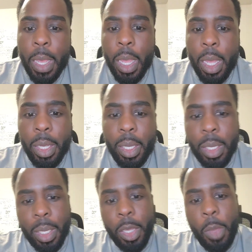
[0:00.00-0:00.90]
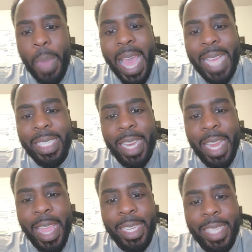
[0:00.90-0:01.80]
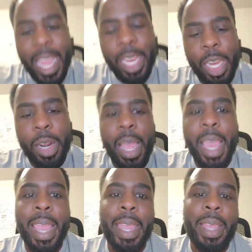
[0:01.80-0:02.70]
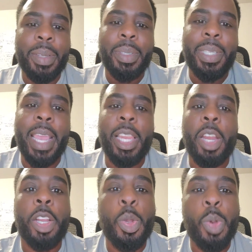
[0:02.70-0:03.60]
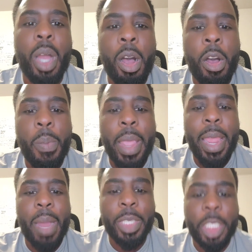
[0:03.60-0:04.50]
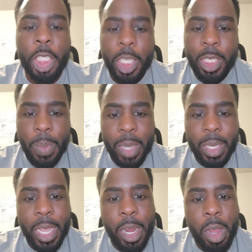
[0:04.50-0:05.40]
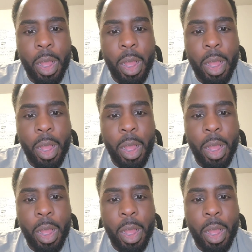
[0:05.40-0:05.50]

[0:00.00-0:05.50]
You passed today, Taylor. Hey, Taylor, you, oh man, I was just about to get off.